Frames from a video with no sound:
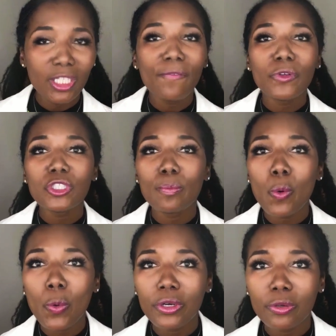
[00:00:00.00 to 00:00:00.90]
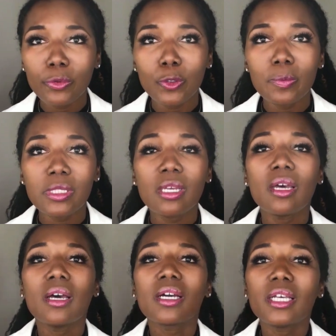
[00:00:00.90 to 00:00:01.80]
Look for support groups
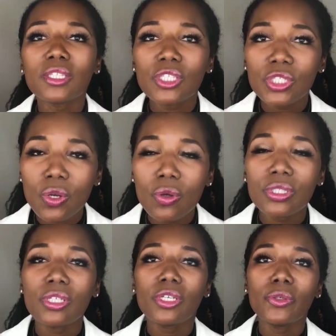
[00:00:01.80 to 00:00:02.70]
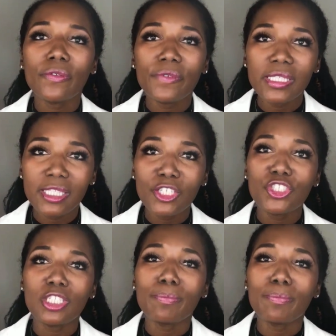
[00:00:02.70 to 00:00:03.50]
consult your physician.